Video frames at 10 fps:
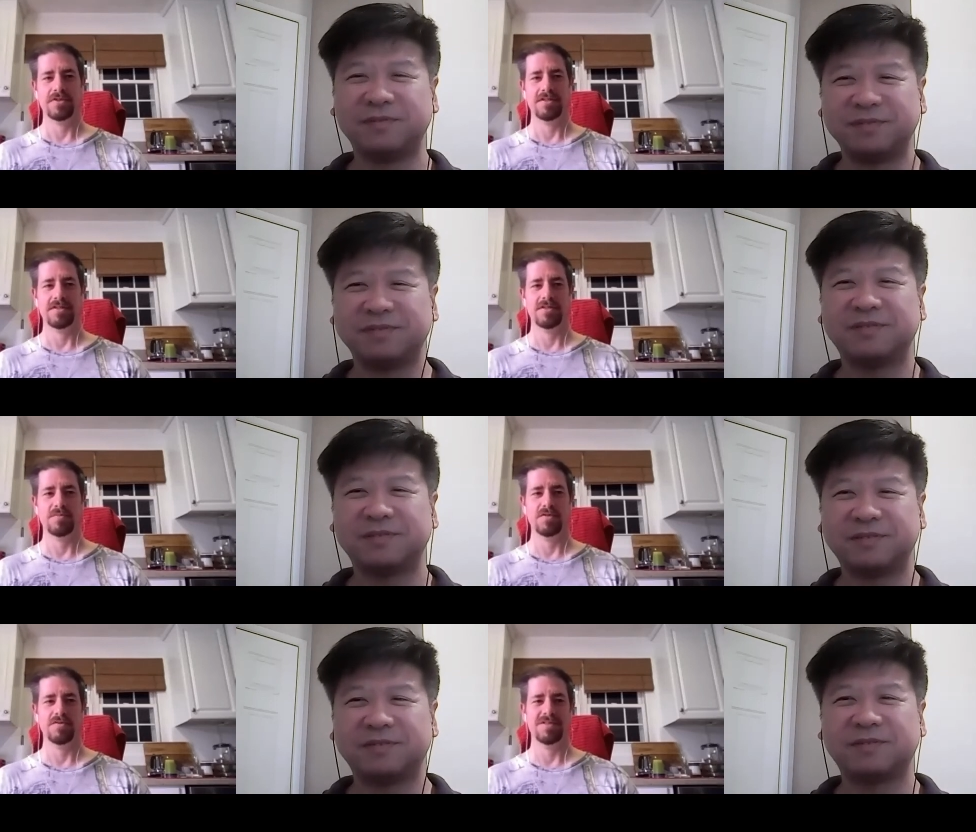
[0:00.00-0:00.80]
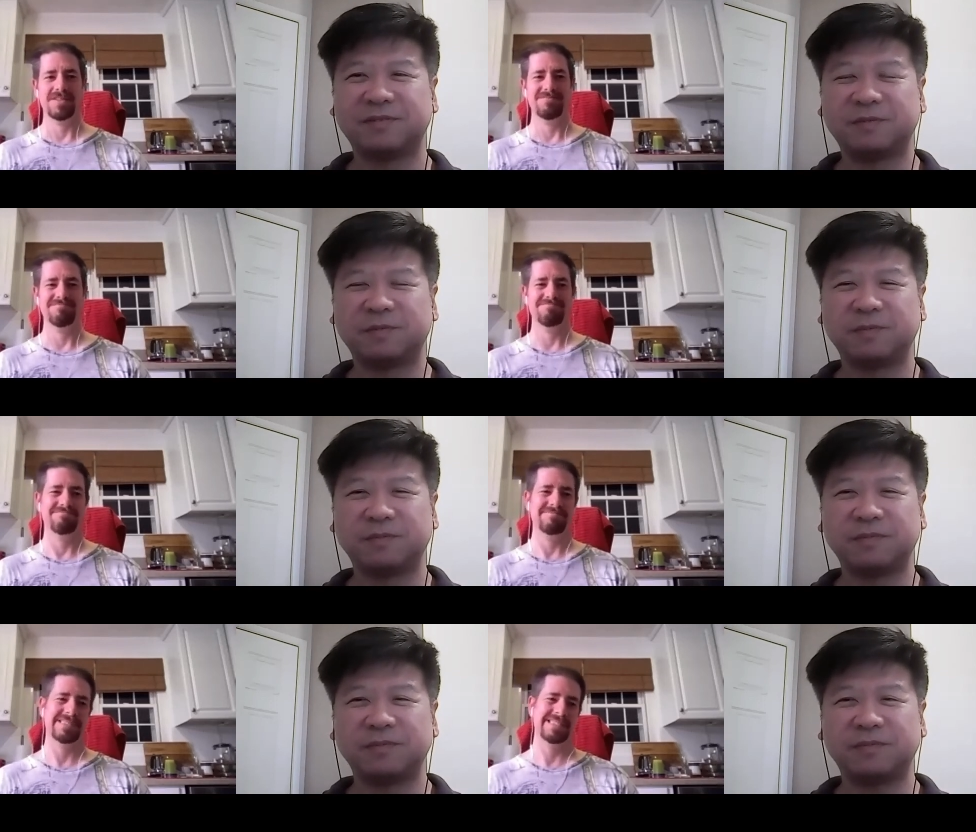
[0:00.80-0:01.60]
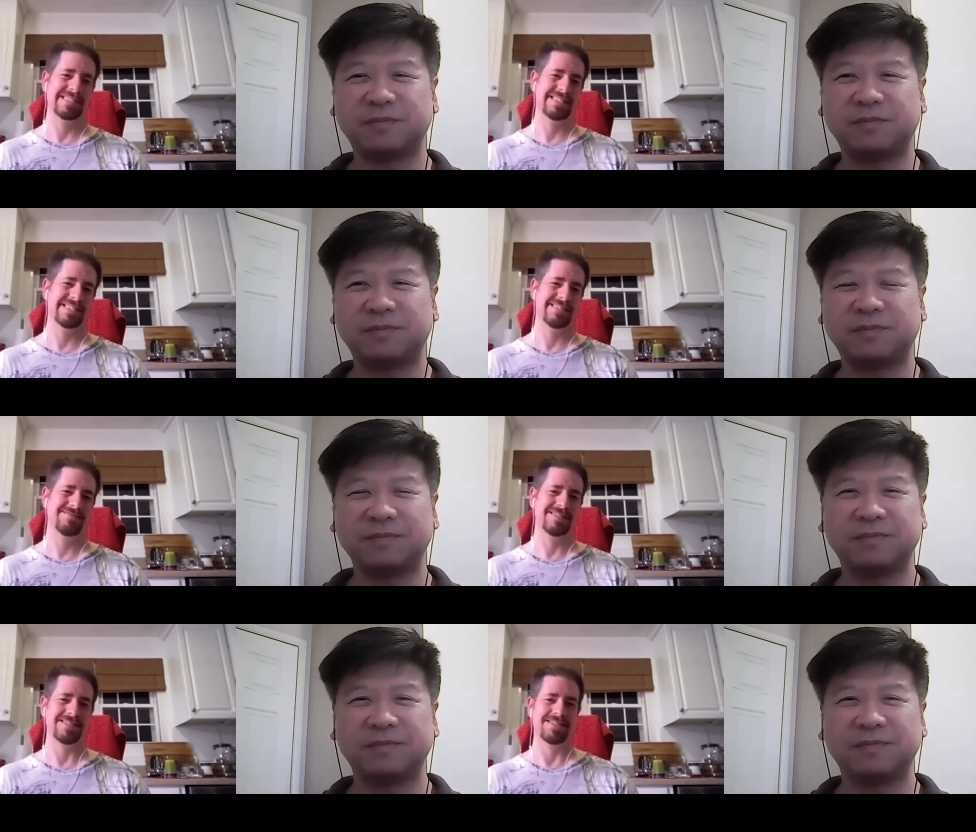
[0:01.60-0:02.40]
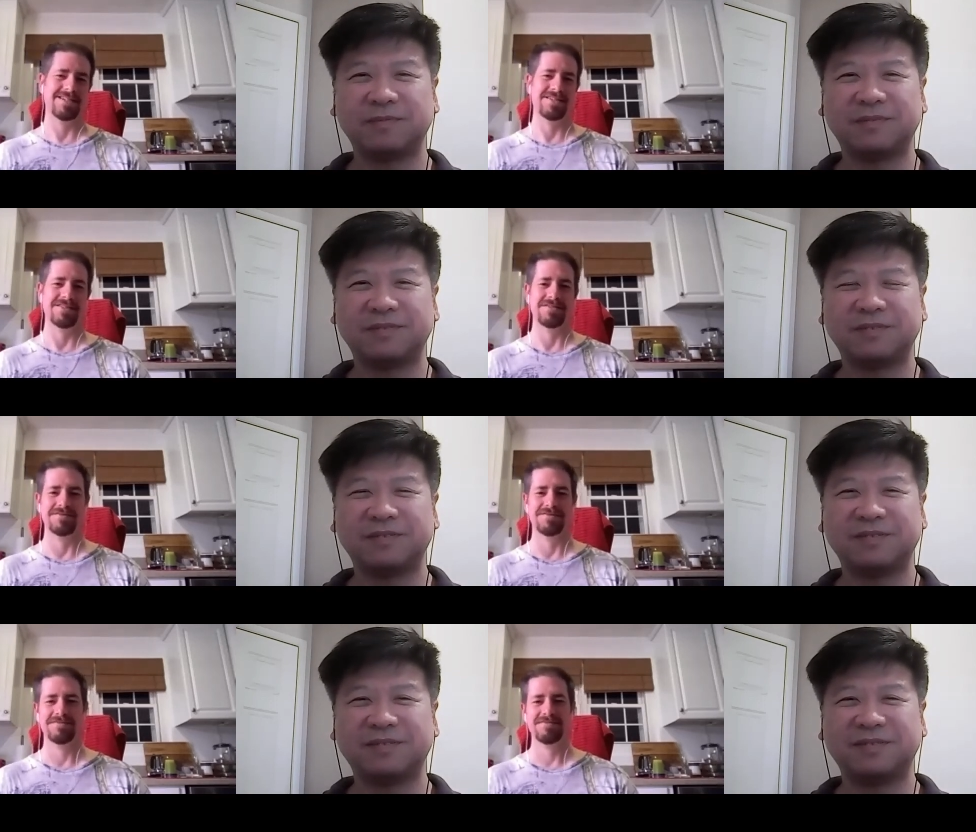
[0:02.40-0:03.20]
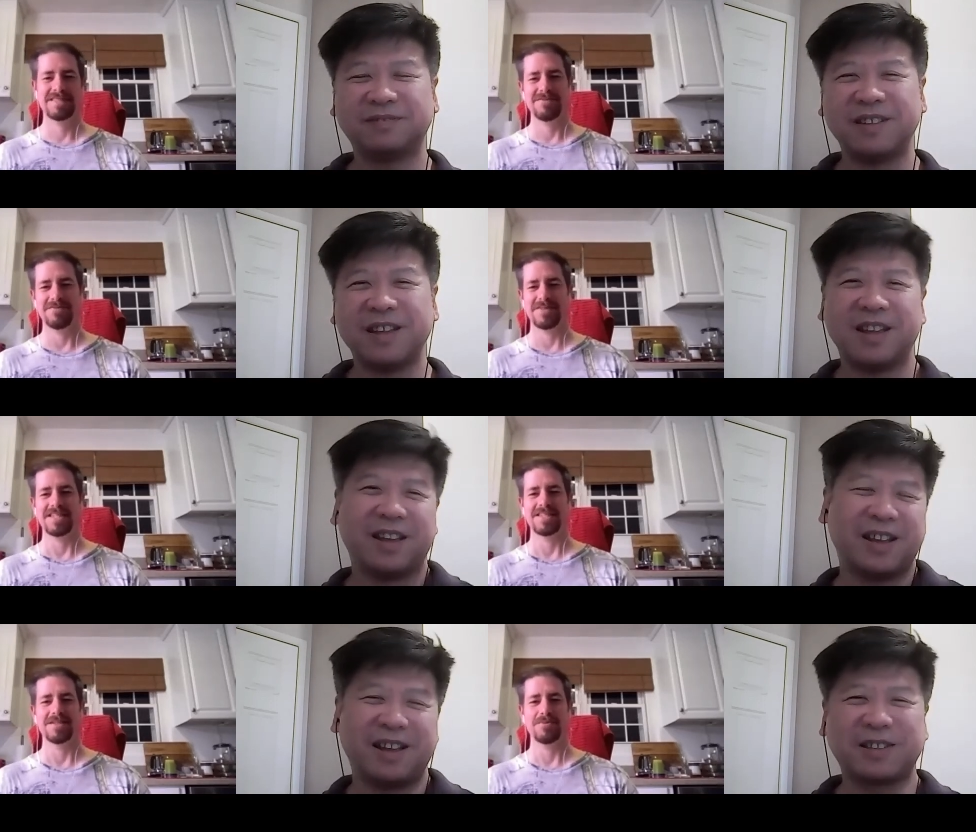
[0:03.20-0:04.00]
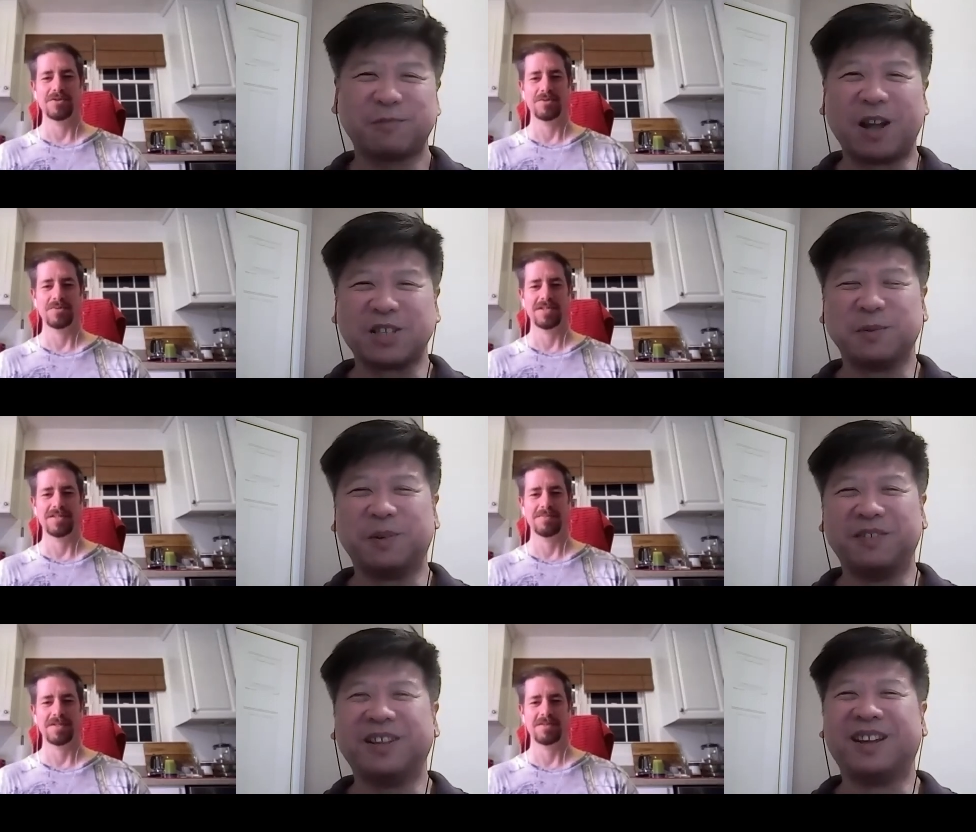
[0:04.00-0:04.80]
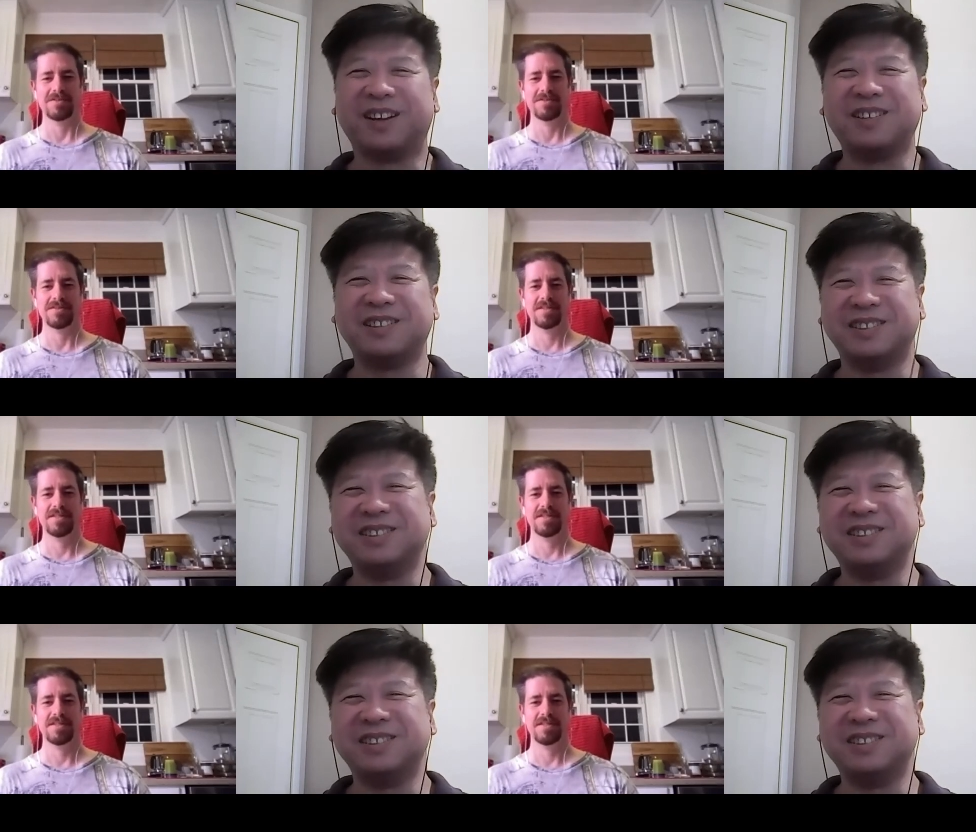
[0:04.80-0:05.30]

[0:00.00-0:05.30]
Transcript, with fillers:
Speaker 1: it a good movie? Eh, it's kind of vaguely watchable. It's watchable,